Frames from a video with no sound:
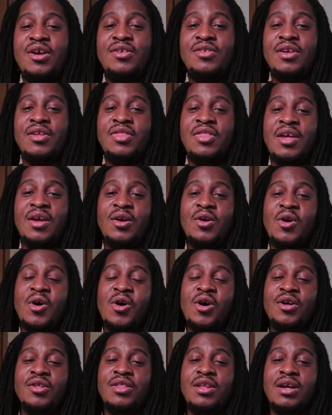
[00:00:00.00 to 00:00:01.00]
is a thing
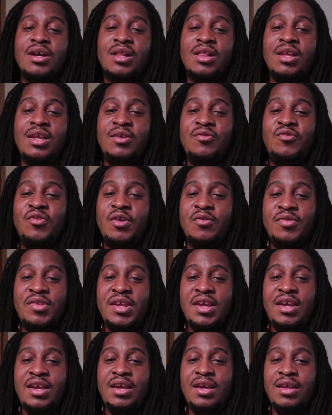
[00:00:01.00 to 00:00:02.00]
called the Clean
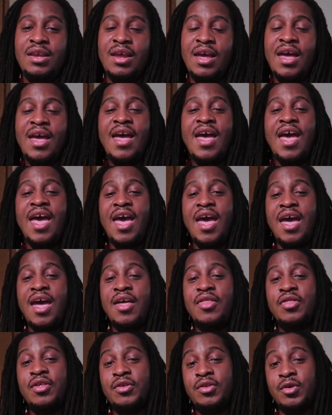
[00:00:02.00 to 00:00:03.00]
15
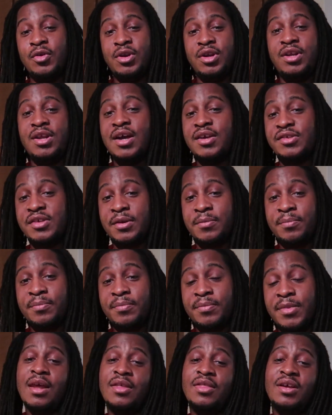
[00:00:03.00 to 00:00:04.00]
and the Dirty Dozen.
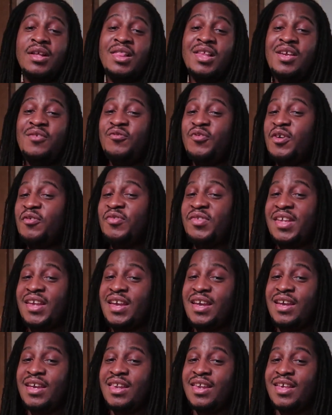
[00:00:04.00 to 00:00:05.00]
Now, the Clean
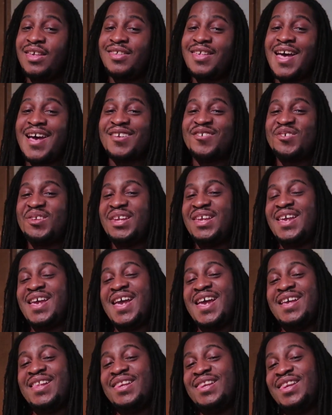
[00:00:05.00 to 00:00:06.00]
15 is
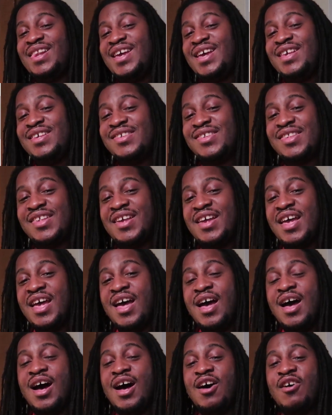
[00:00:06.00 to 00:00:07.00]
actually a list
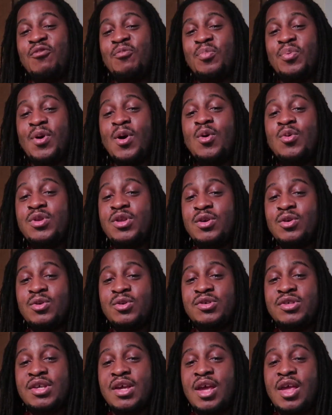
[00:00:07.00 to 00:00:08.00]
of
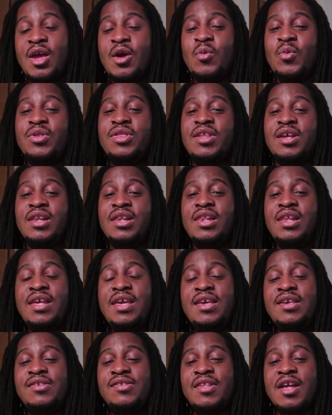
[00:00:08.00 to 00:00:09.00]
produce with the
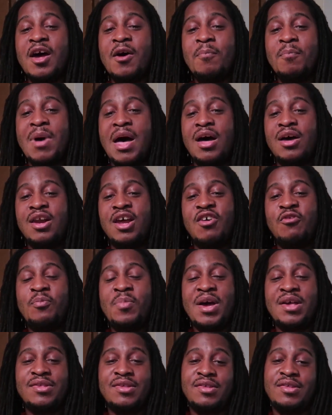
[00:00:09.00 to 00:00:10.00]
least amount of
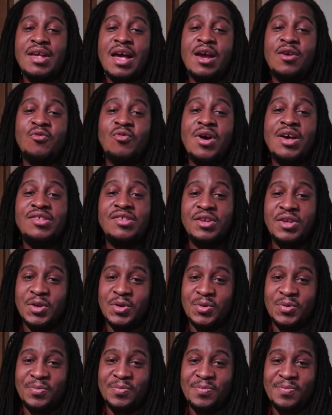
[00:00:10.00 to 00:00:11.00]
pesticide
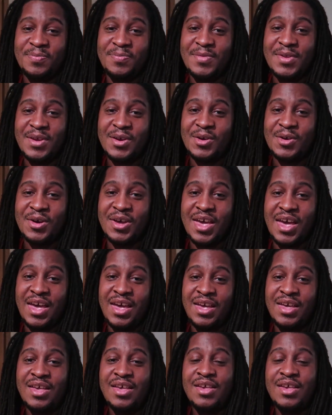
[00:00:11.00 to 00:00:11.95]
residue. Okay?